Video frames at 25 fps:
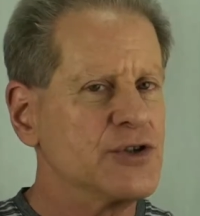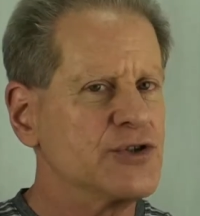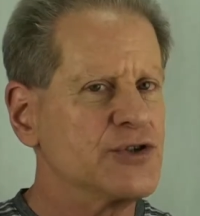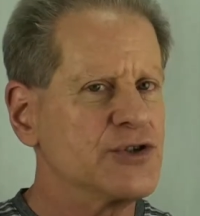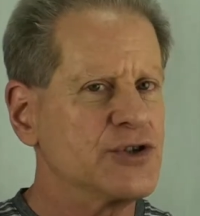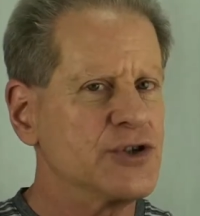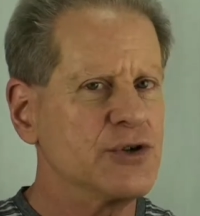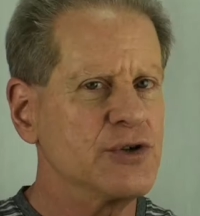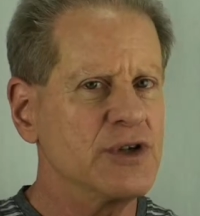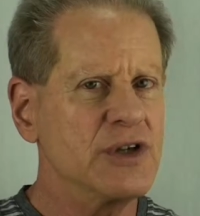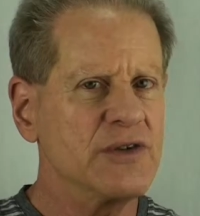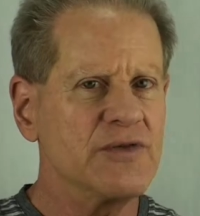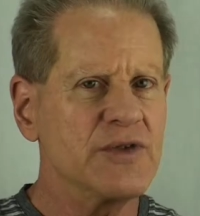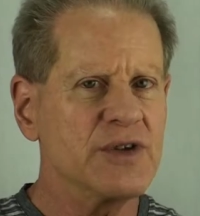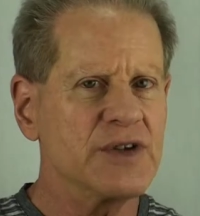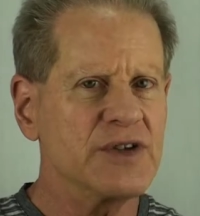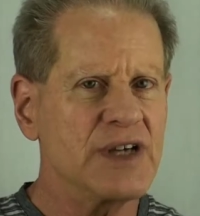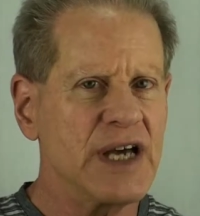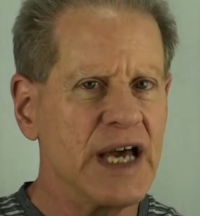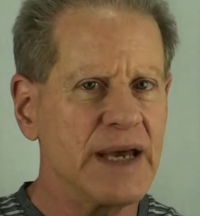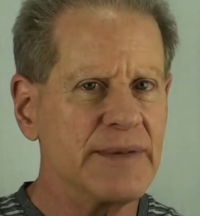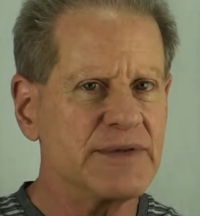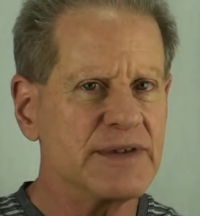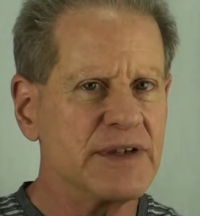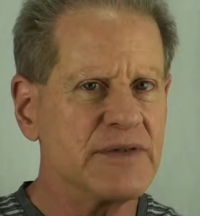Two different
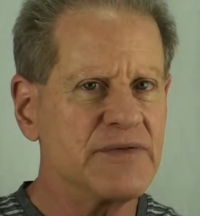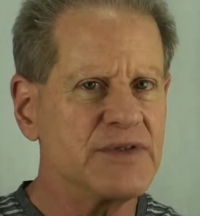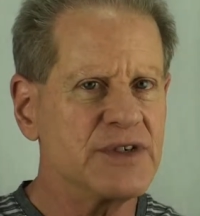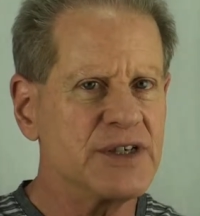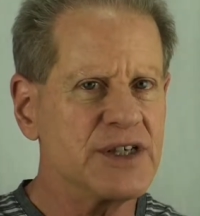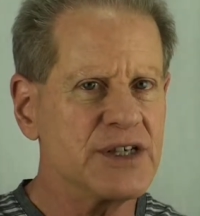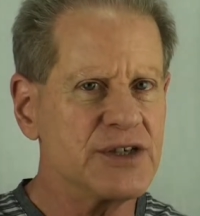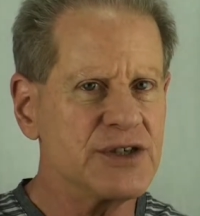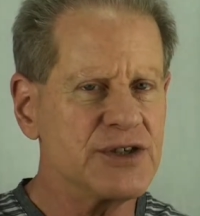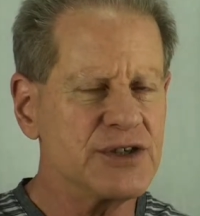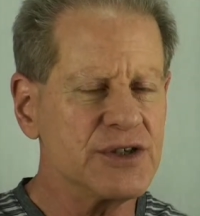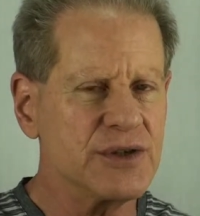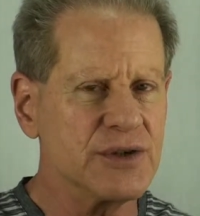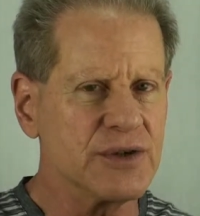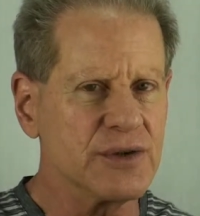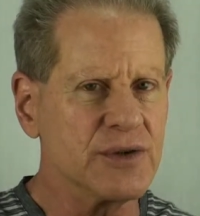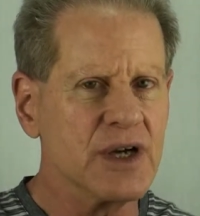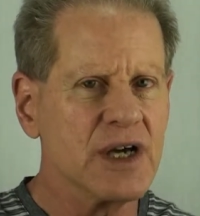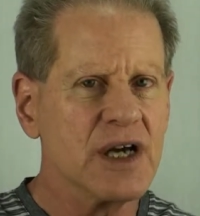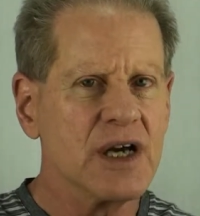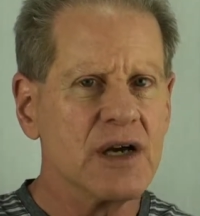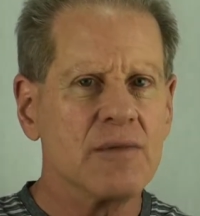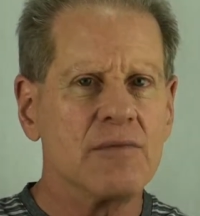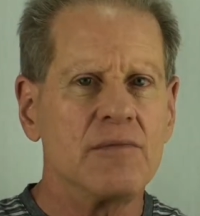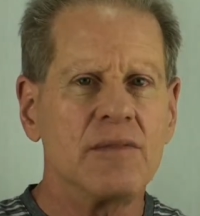types of tissue.
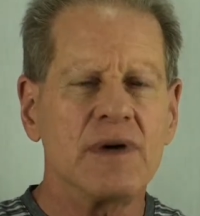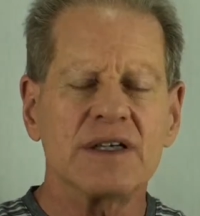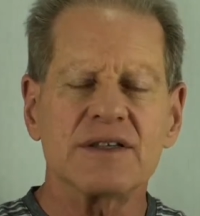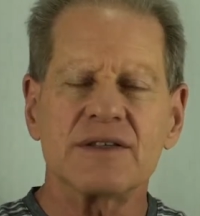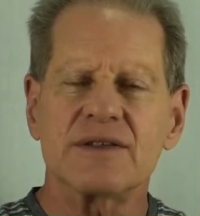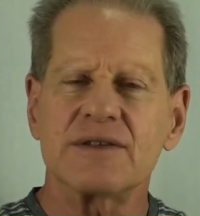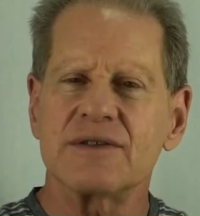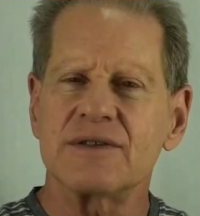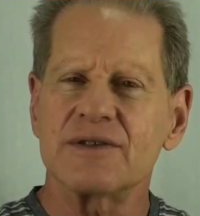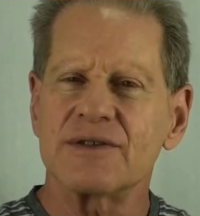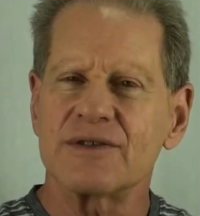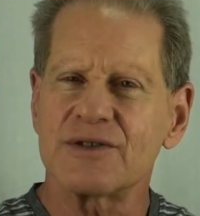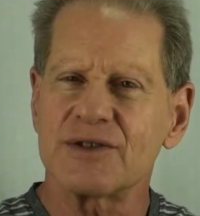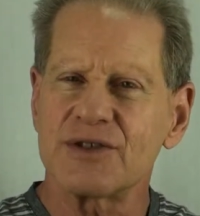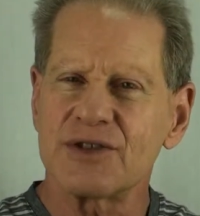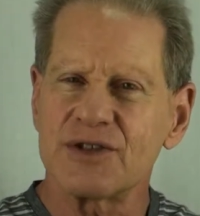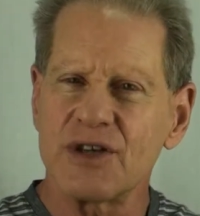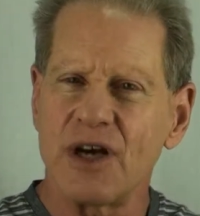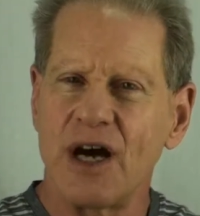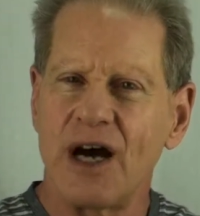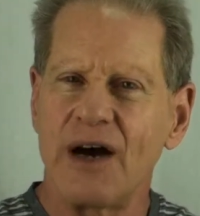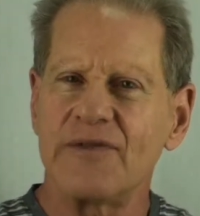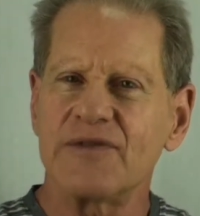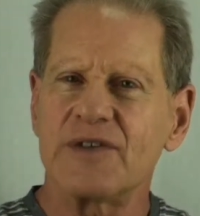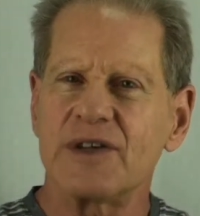Muscles are
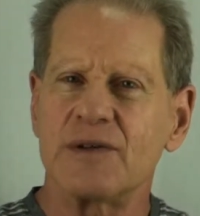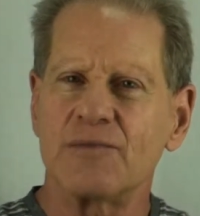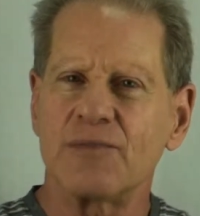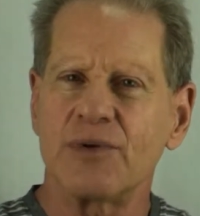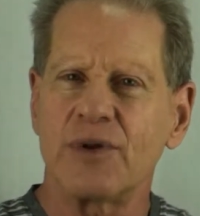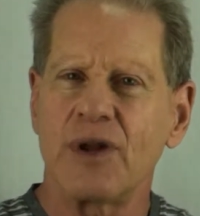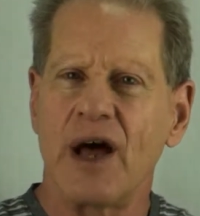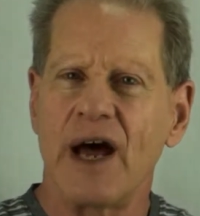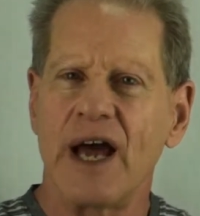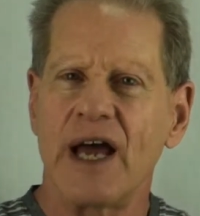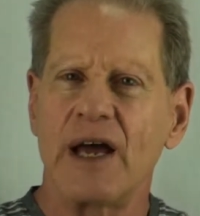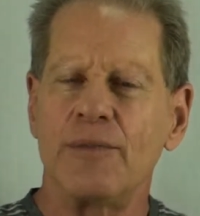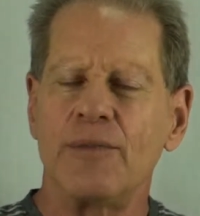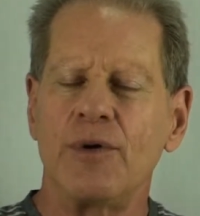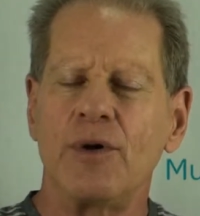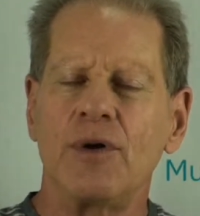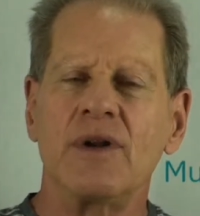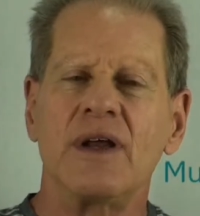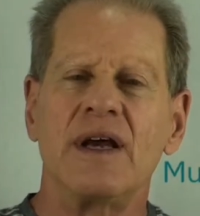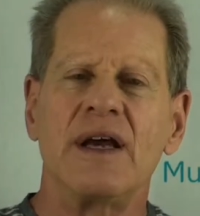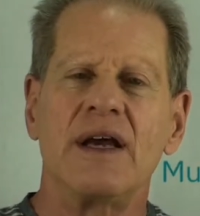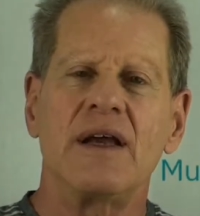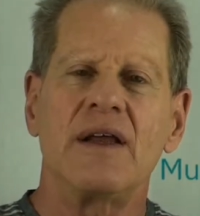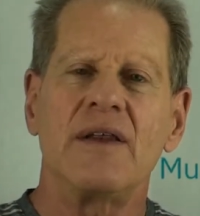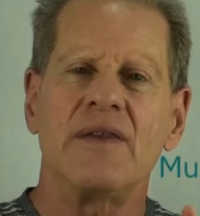soft and
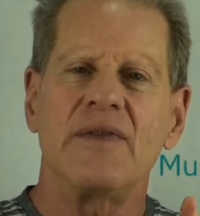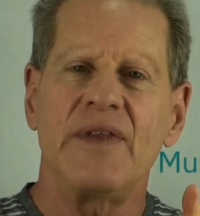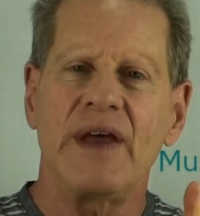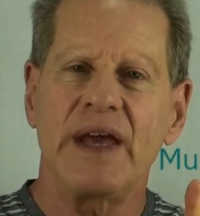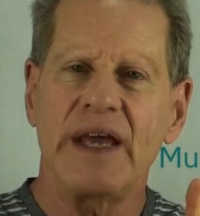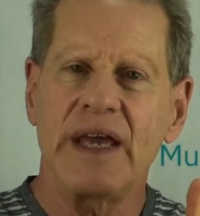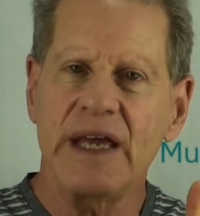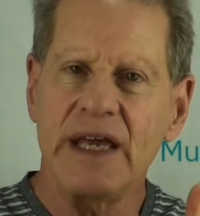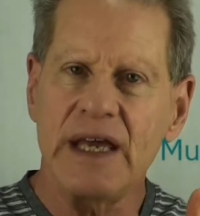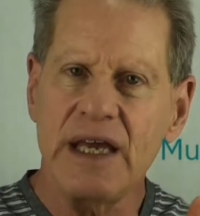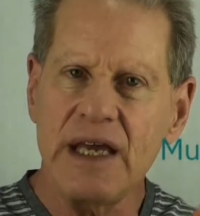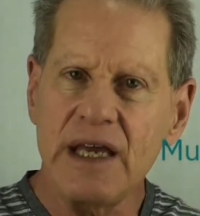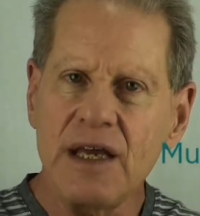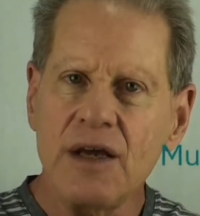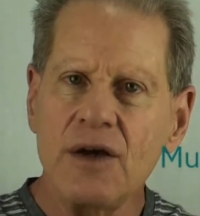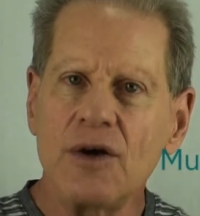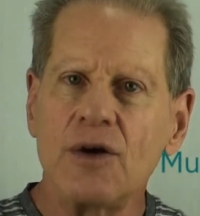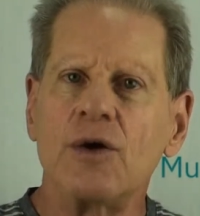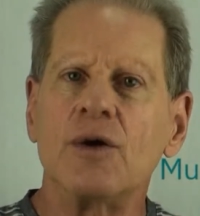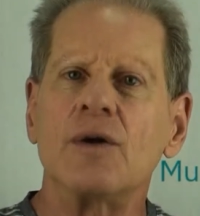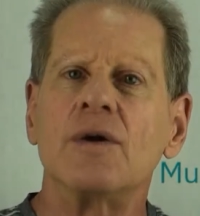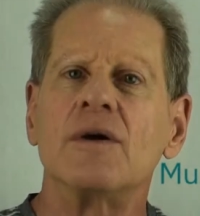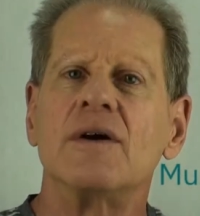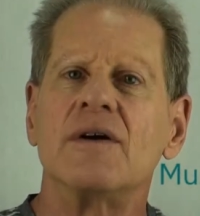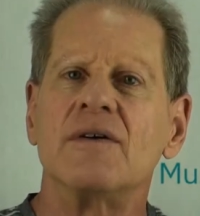pliable. They
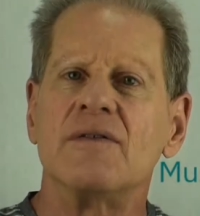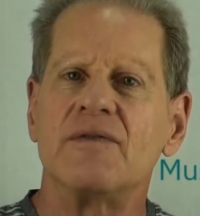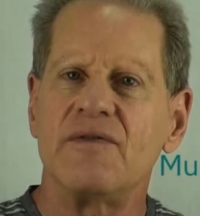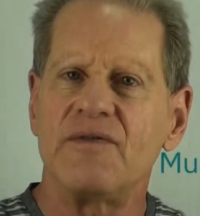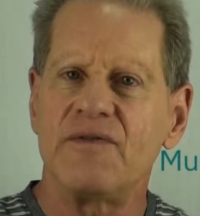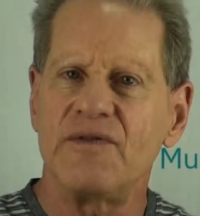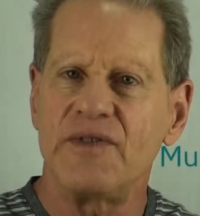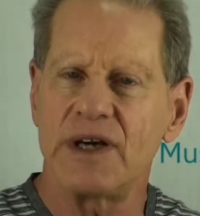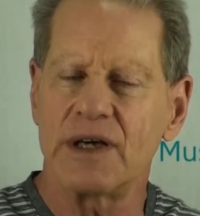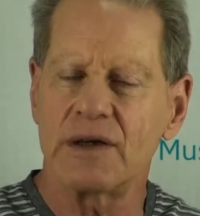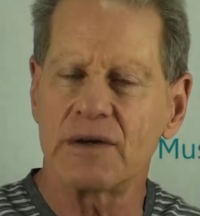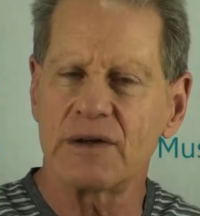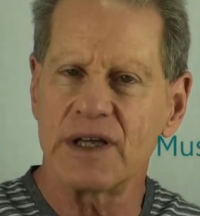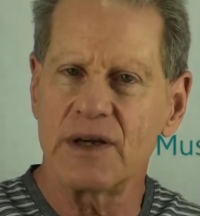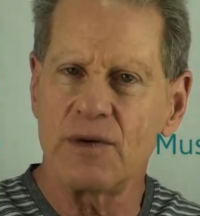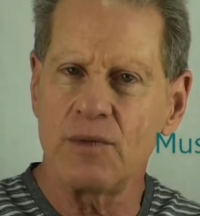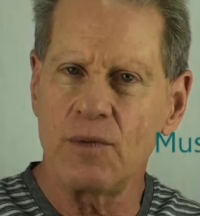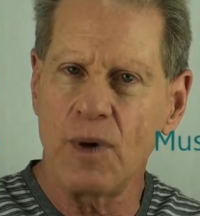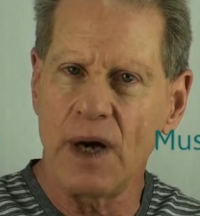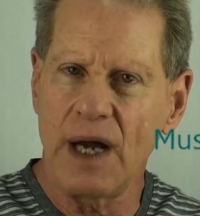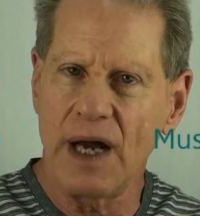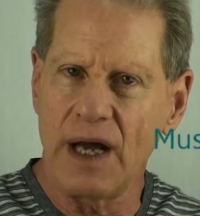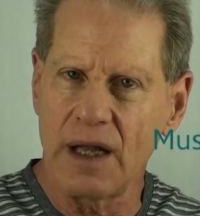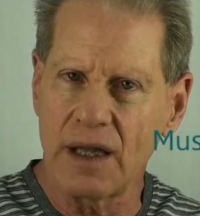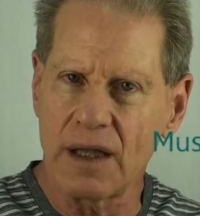heal fairly
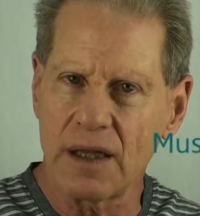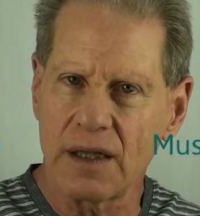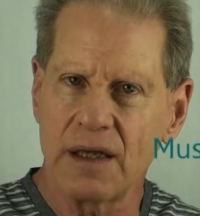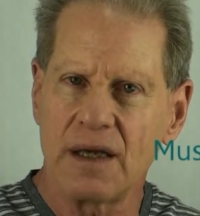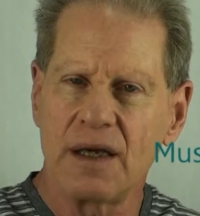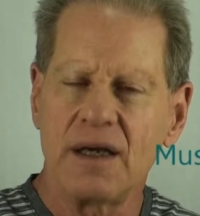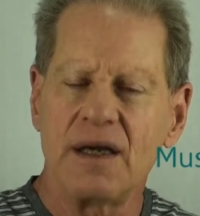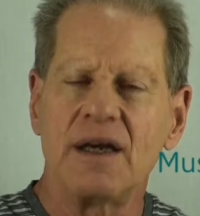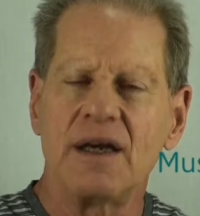well.